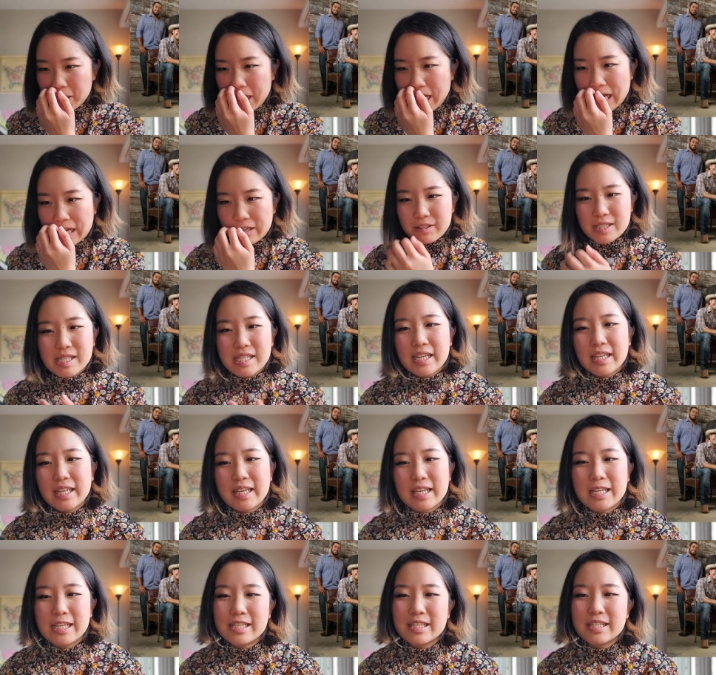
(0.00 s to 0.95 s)
I would say that
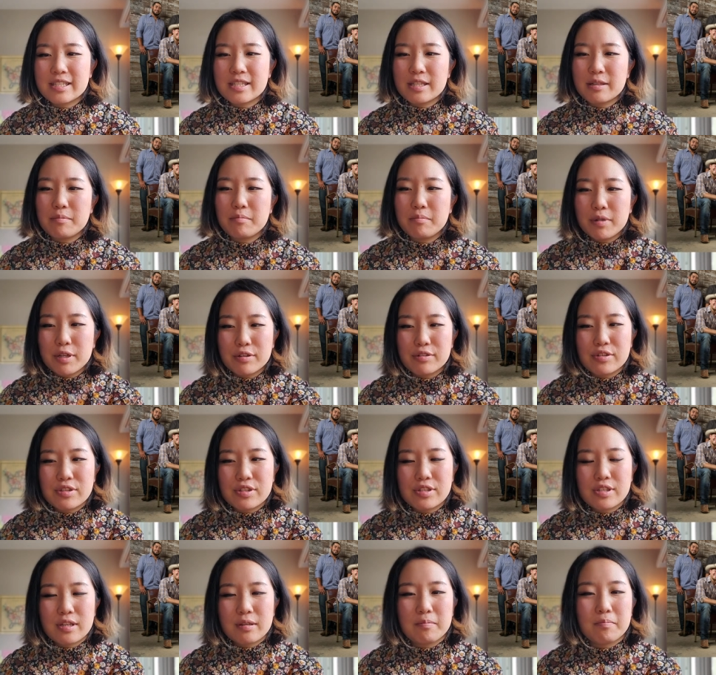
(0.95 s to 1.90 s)
he is the
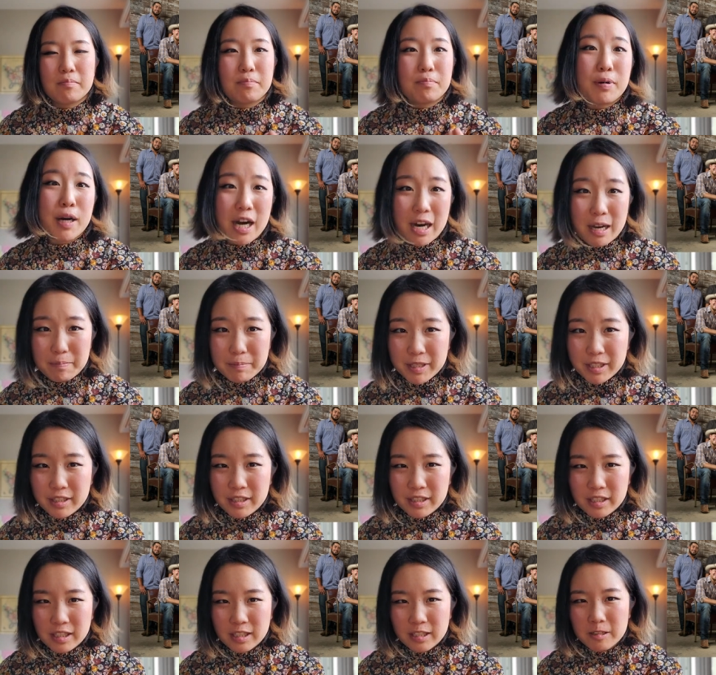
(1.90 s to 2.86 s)
most
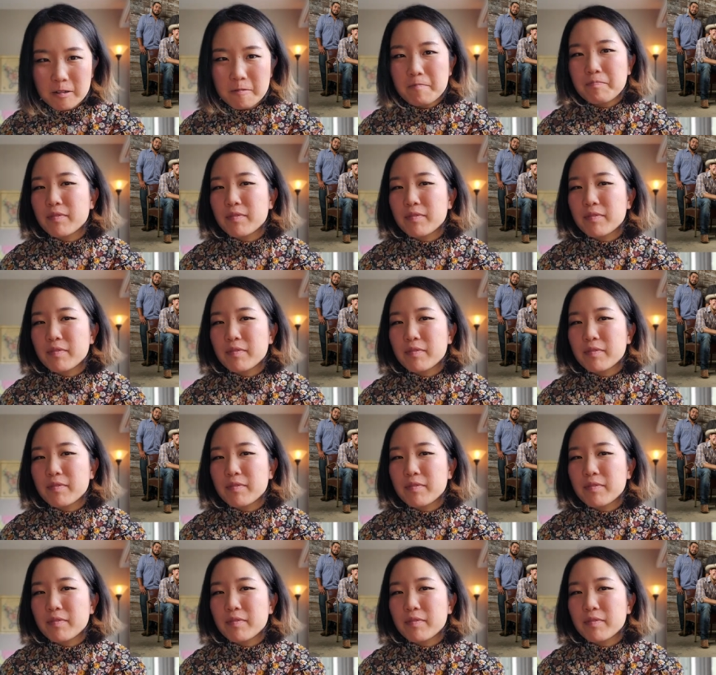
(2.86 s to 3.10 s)
popular